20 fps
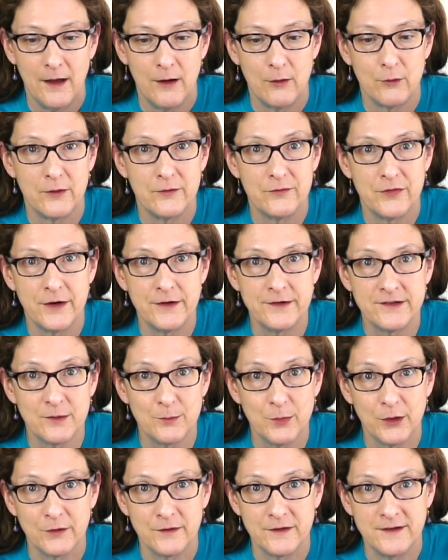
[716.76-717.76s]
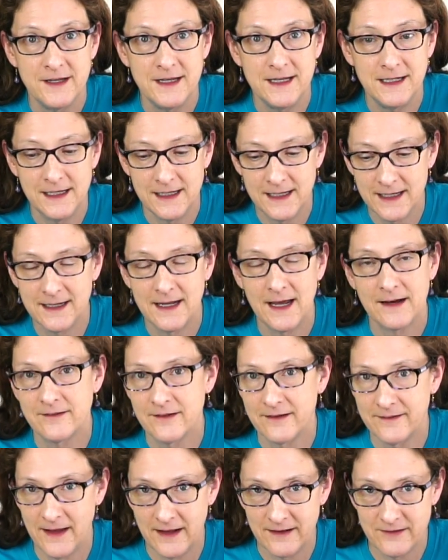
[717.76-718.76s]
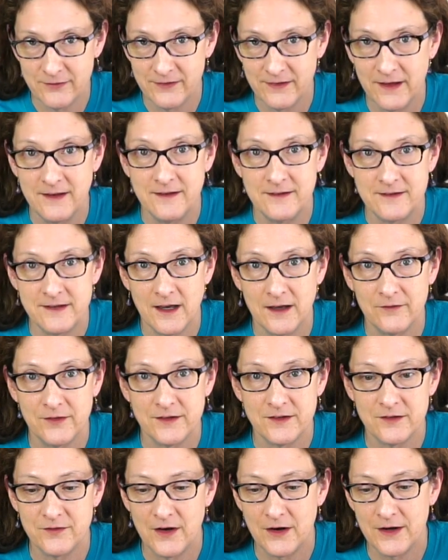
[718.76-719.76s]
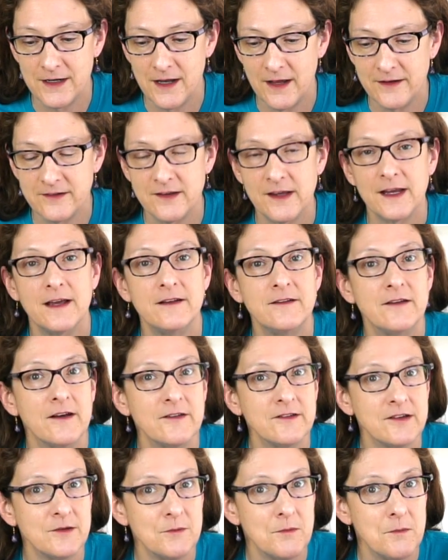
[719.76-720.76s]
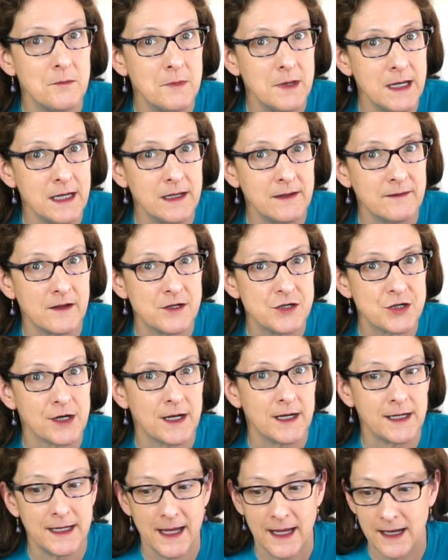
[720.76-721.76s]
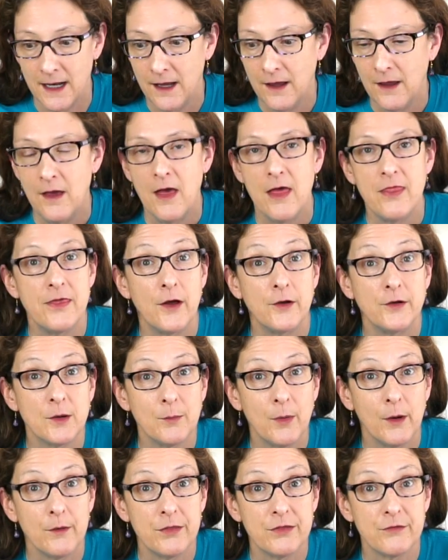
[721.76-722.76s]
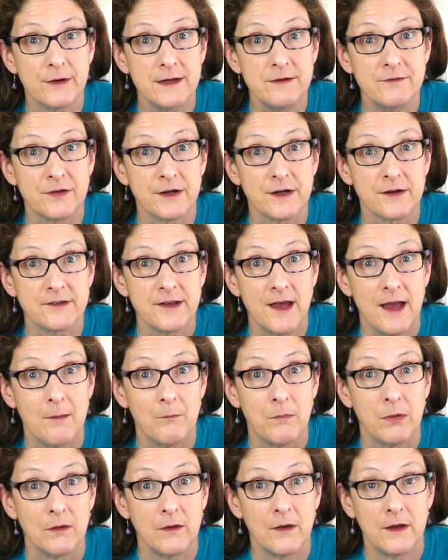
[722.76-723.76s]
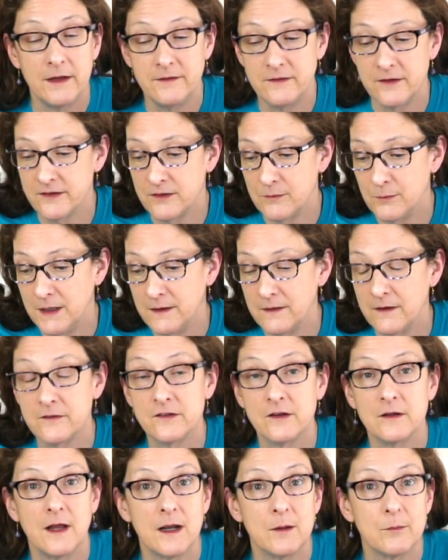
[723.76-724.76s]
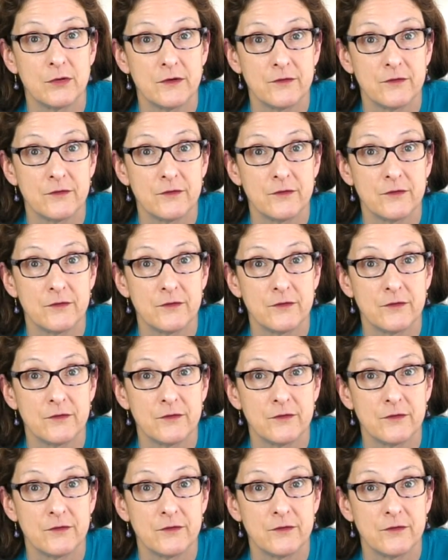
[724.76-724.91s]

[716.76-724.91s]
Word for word: A reversible, teeny connector. That's in itself is a very nice thing. It doesn't mean that you're going to get Thunderbolt three, for example. It doesn't mean there's a lot of